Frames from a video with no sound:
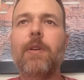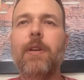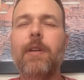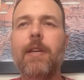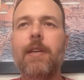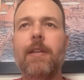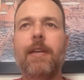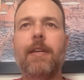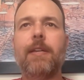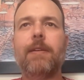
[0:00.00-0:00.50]

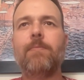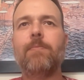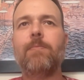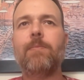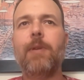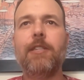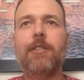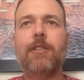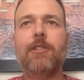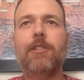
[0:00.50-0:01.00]
like
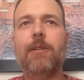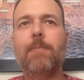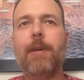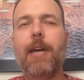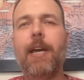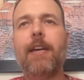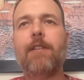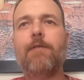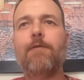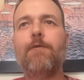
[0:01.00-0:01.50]
messaging
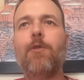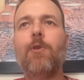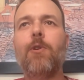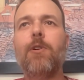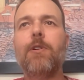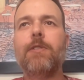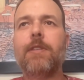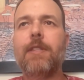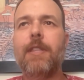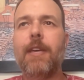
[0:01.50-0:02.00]
back and
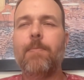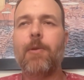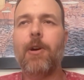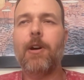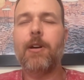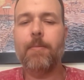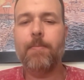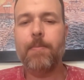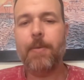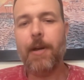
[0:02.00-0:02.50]
forth, and they
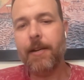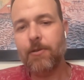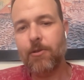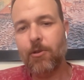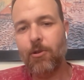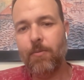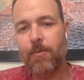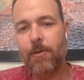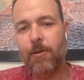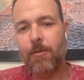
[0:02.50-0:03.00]
brought up
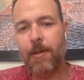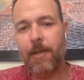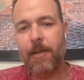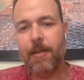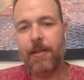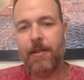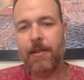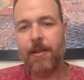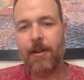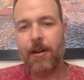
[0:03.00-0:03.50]
October
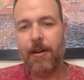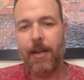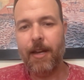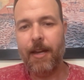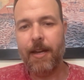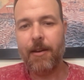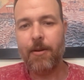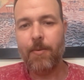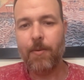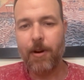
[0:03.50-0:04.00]
being
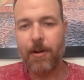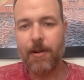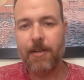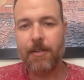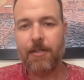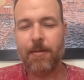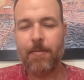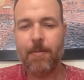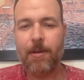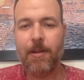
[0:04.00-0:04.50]
Cardiac
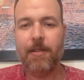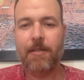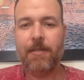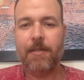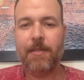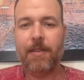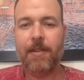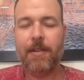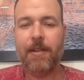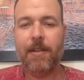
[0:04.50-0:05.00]
Awareness yeah.
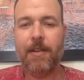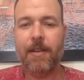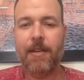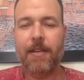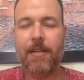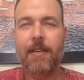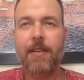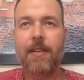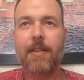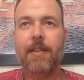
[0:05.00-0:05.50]
Month, and
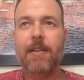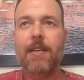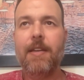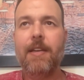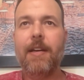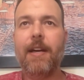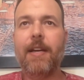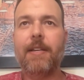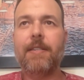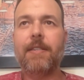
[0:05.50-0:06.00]
uh,
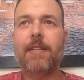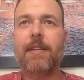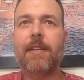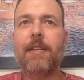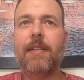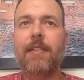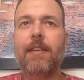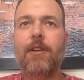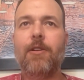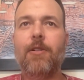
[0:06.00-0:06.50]
I
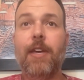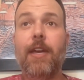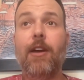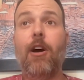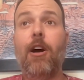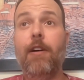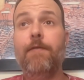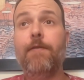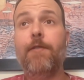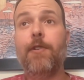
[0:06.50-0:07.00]
said you know they
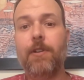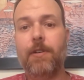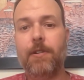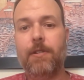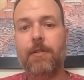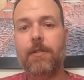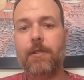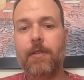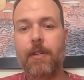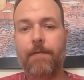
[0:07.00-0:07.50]

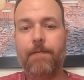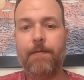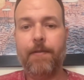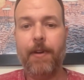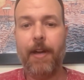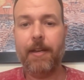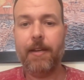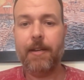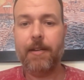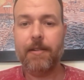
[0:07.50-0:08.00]
offered if
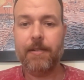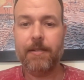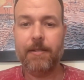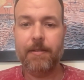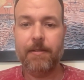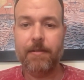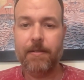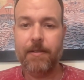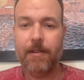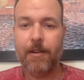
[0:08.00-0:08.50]
I
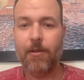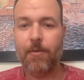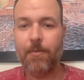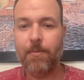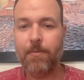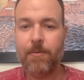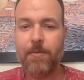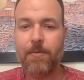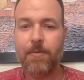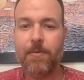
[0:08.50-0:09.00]
could you know
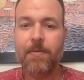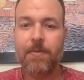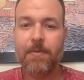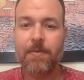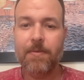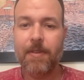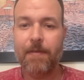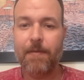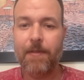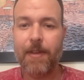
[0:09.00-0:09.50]

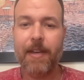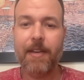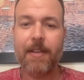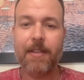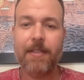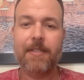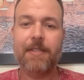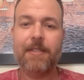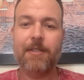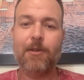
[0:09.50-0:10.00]
if they
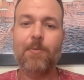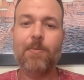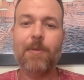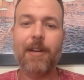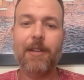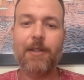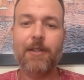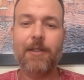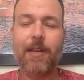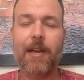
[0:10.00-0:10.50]
could do
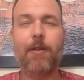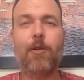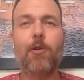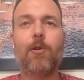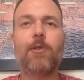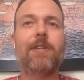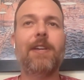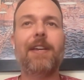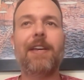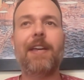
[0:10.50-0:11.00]
my of
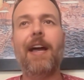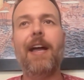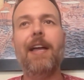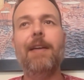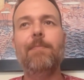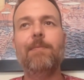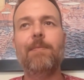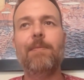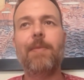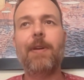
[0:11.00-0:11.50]
course like
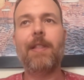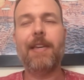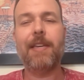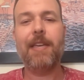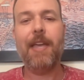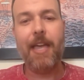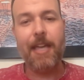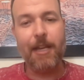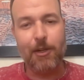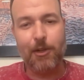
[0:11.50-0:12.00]
I'm
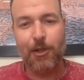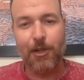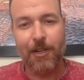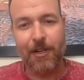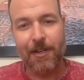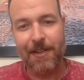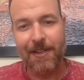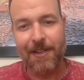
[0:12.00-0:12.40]
like ancient